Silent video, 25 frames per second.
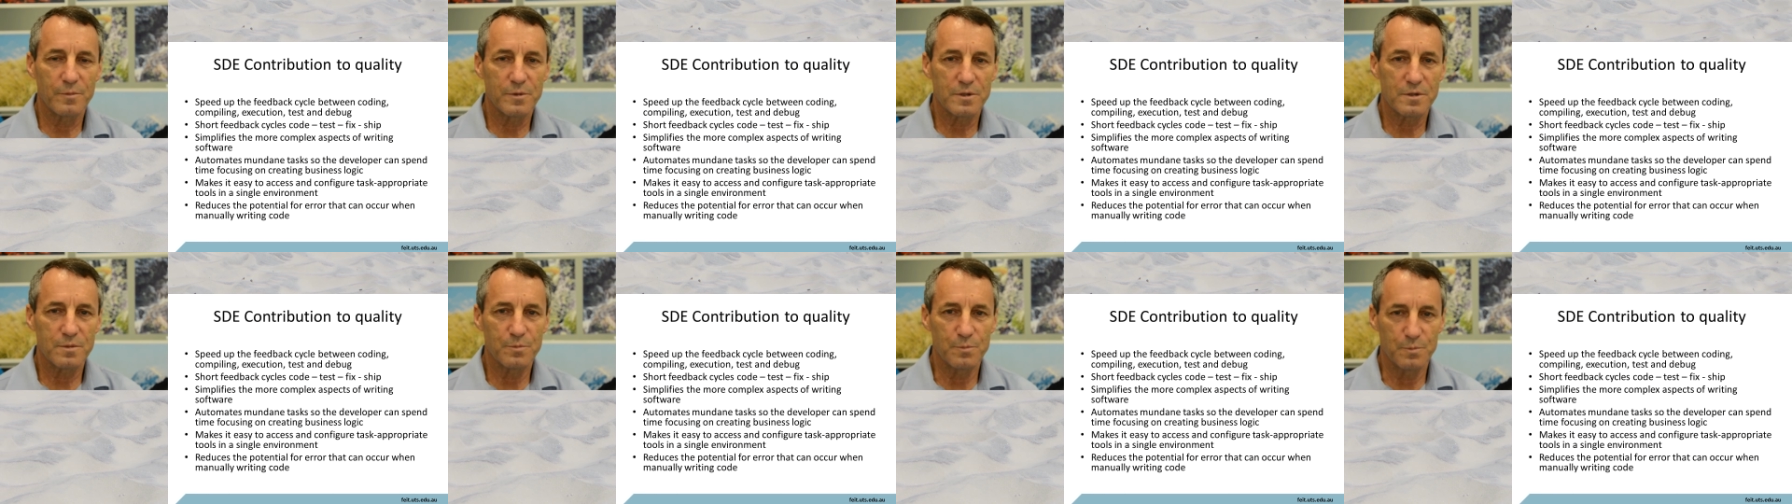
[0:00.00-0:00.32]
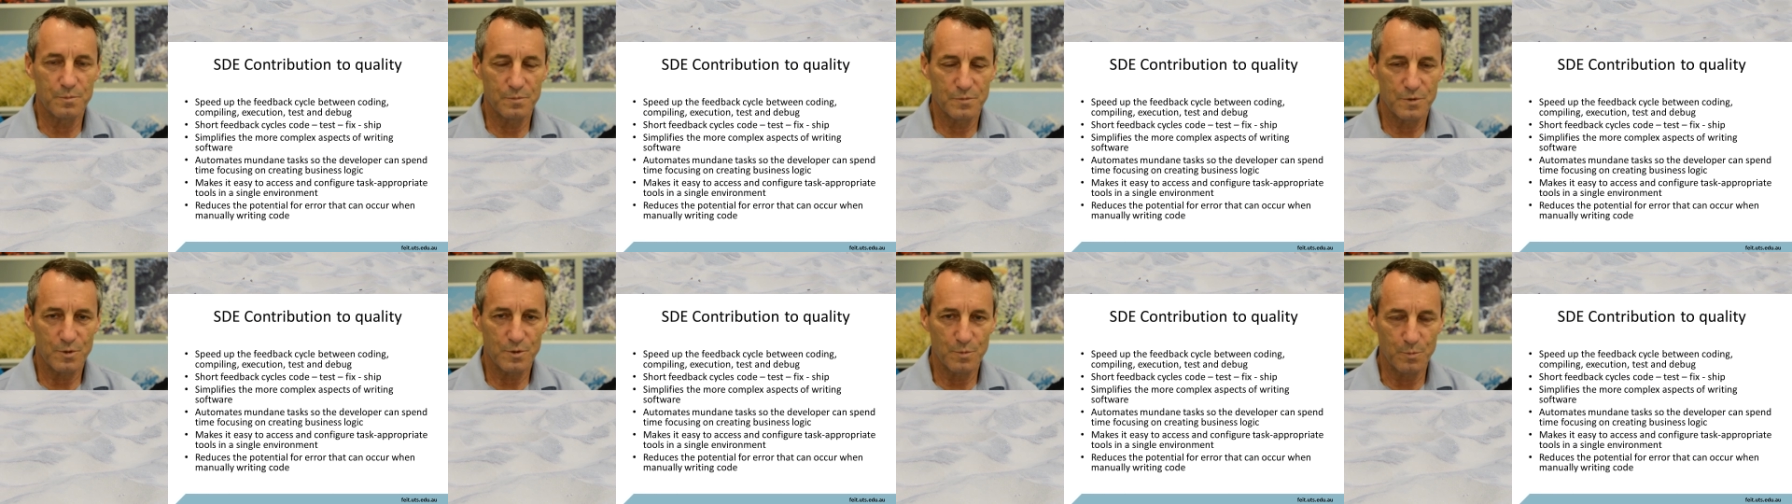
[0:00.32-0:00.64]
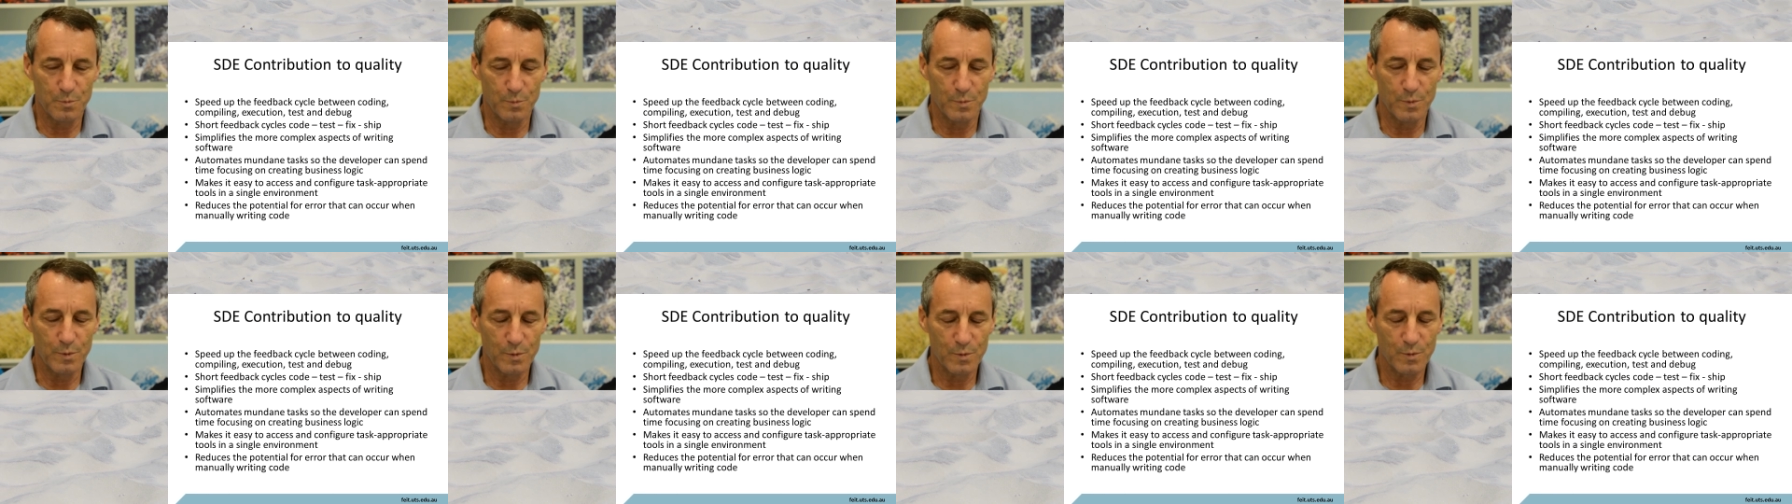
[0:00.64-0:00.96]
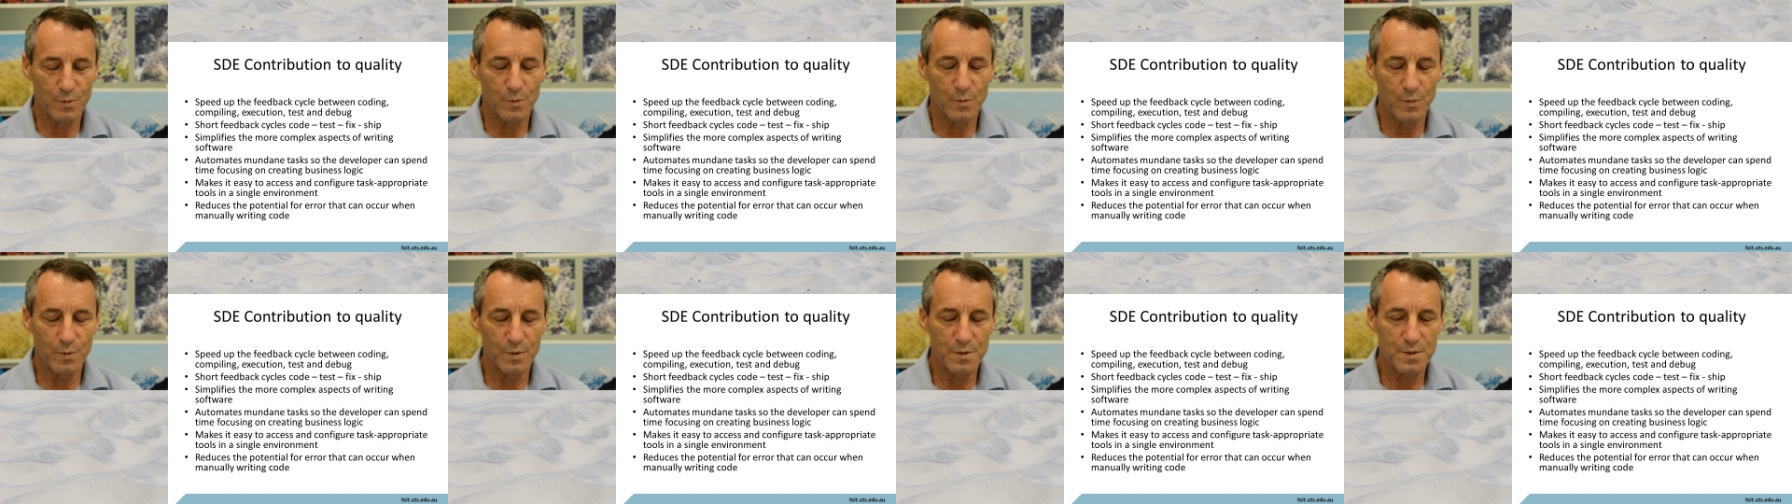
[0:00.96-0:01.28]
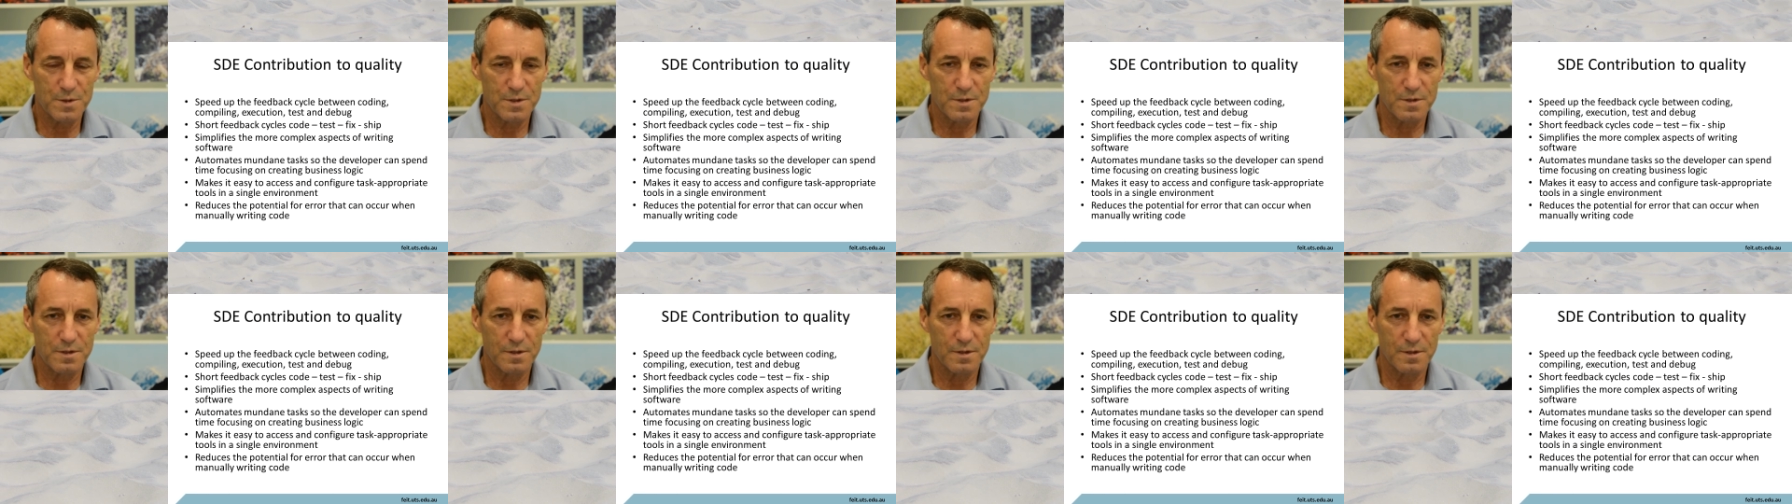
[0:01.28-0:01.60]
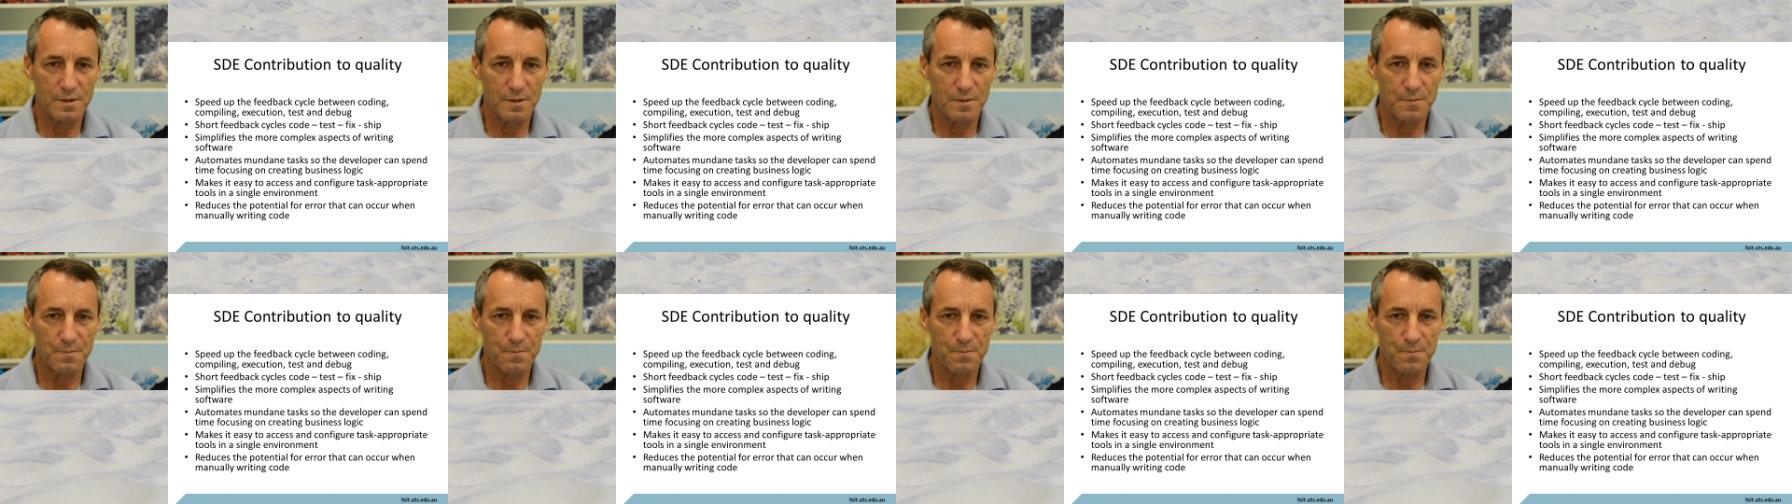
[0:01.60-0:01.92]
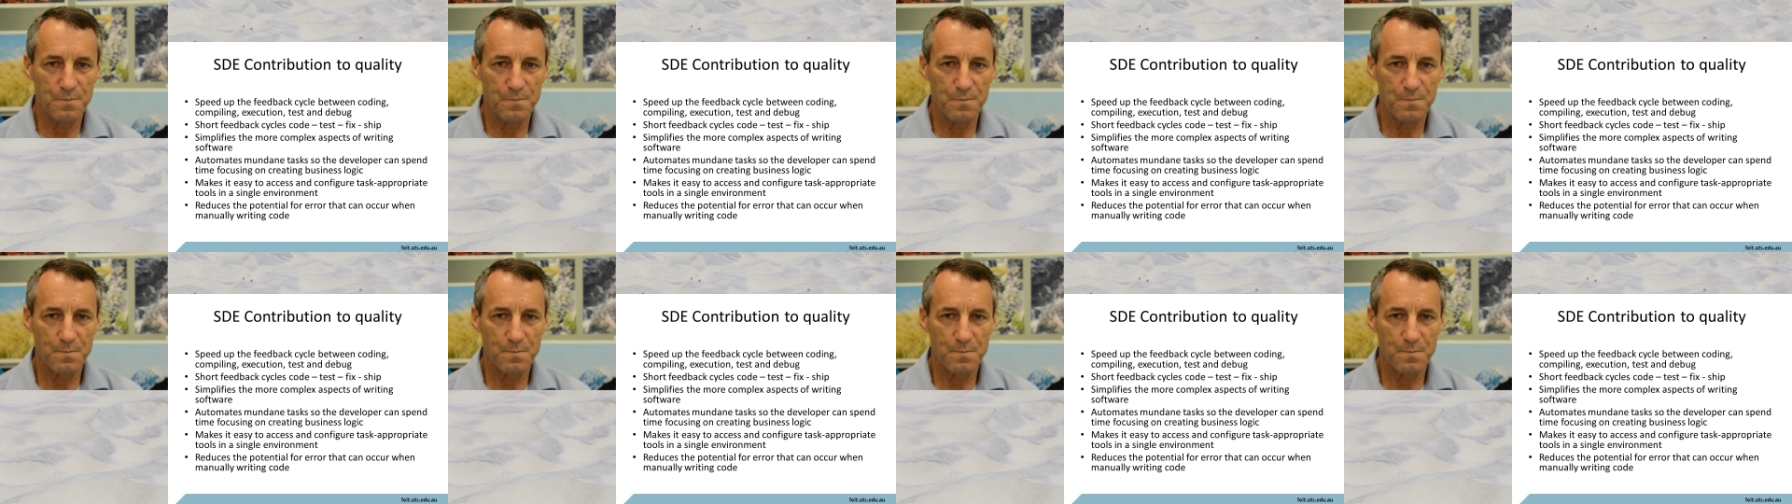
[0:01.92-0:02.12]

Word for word: to, to build this um,